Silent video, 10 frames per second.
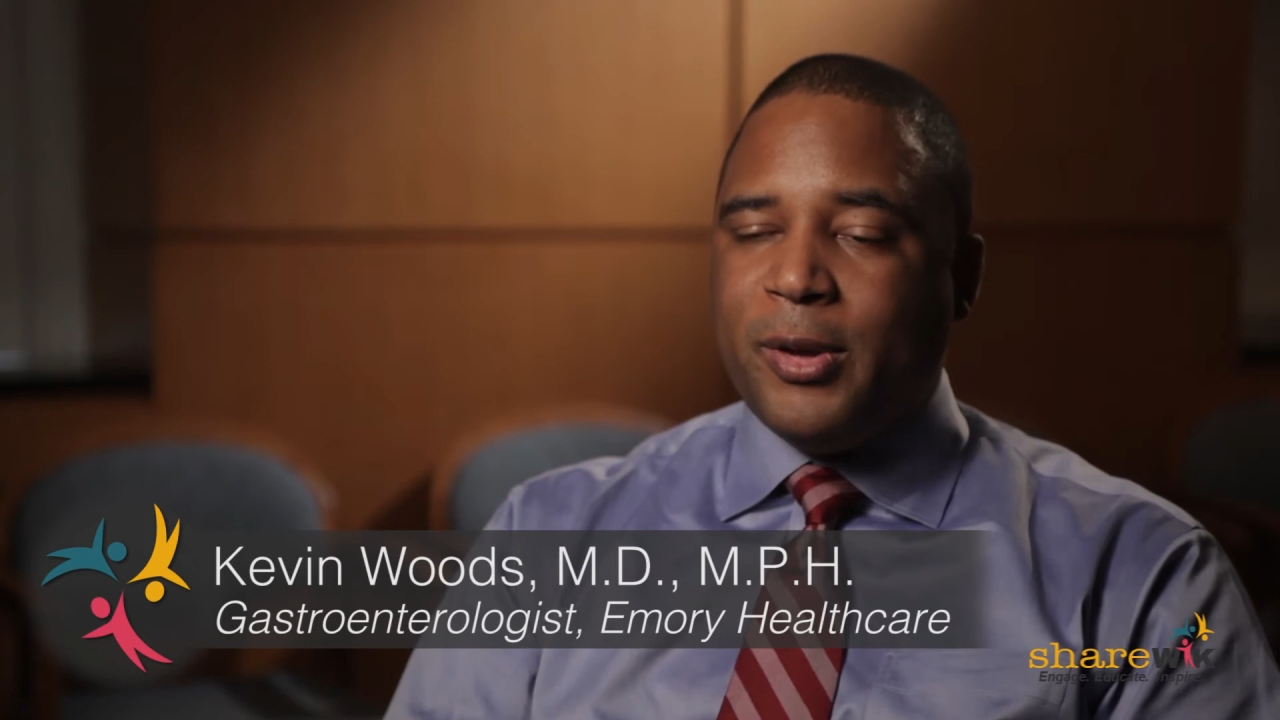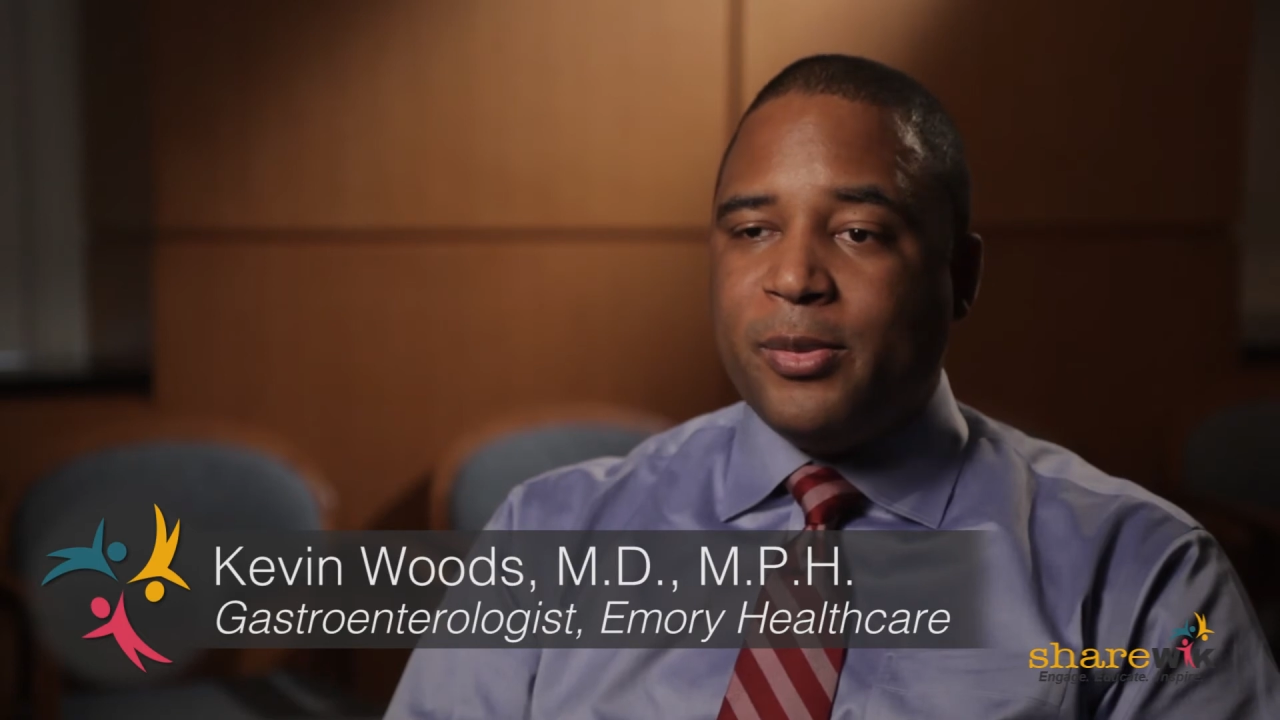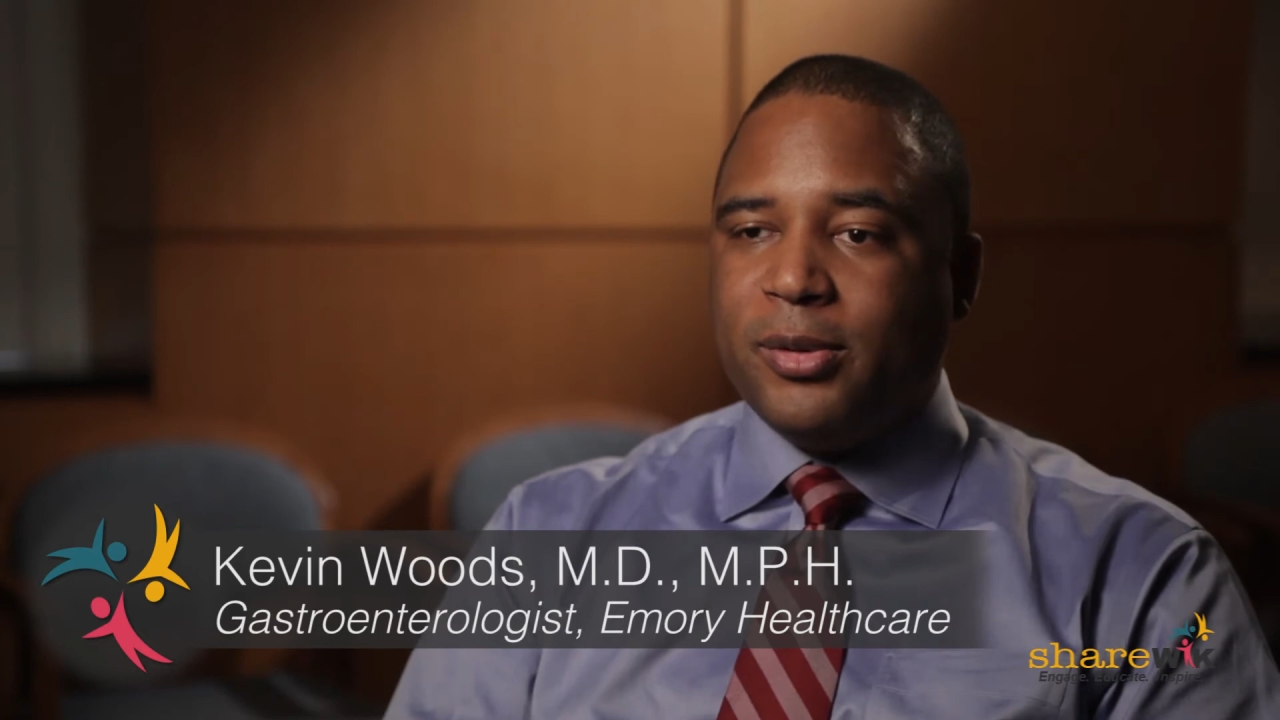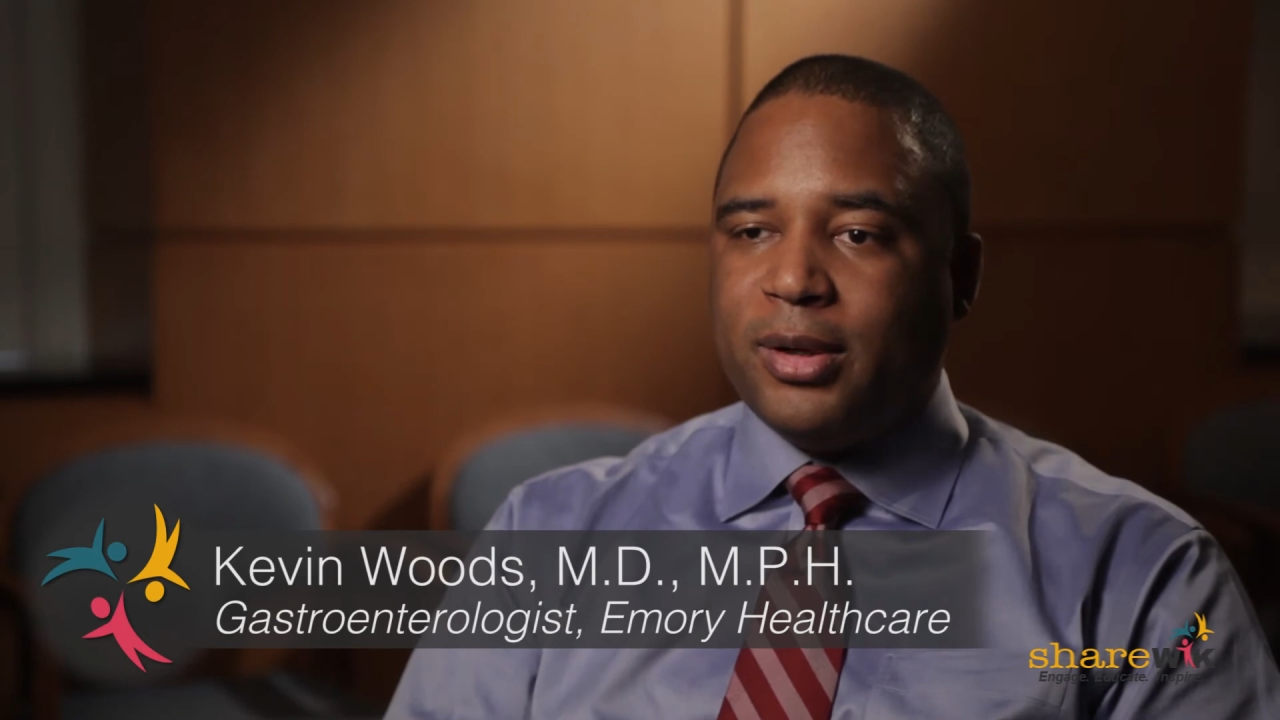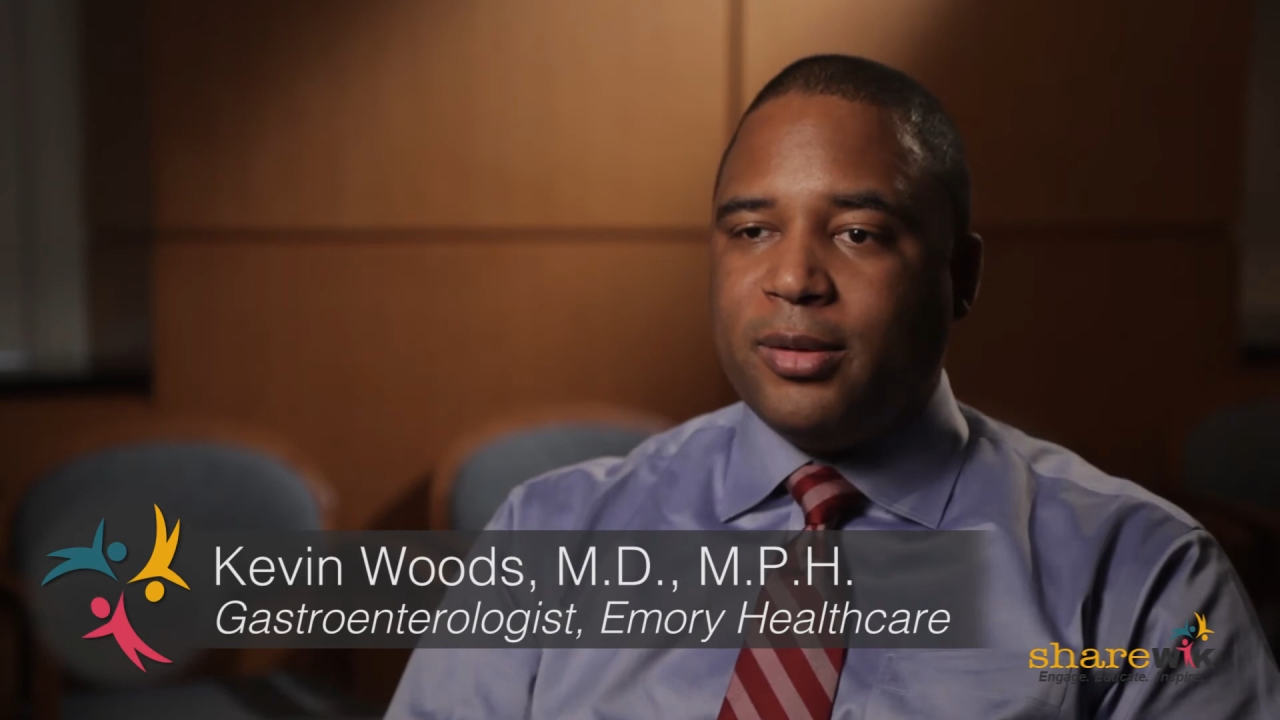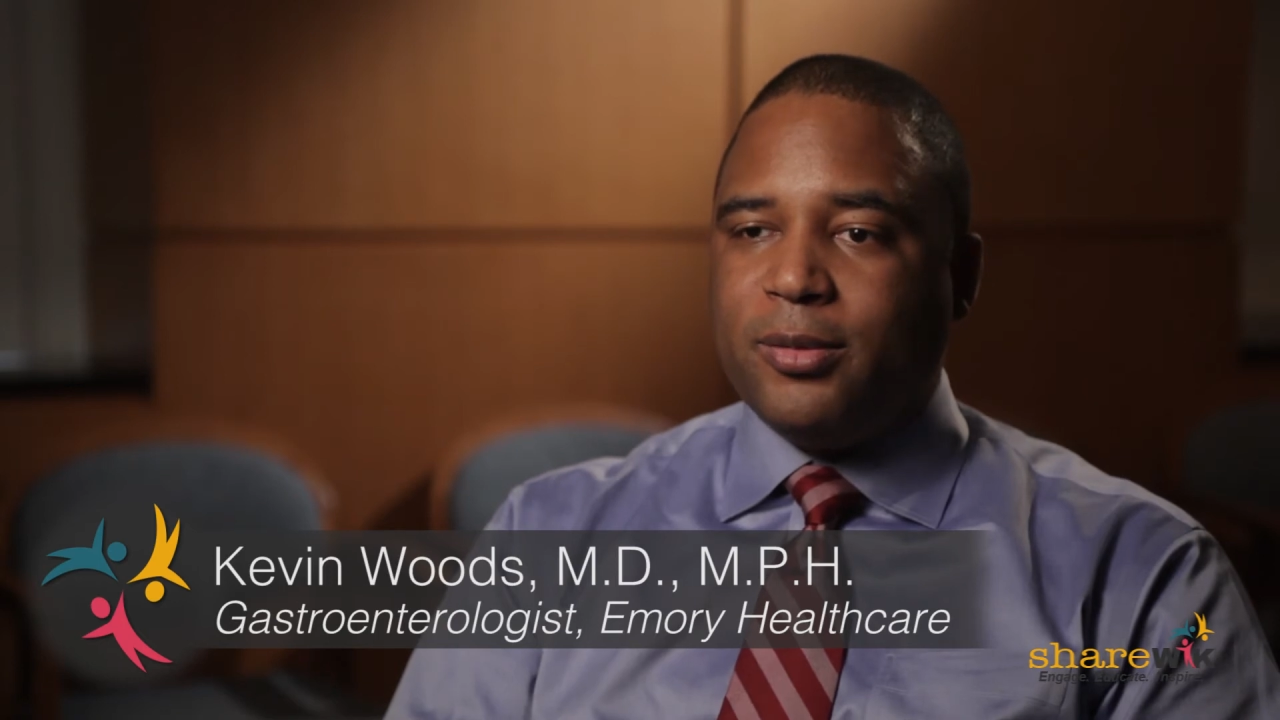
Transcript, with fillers: people in the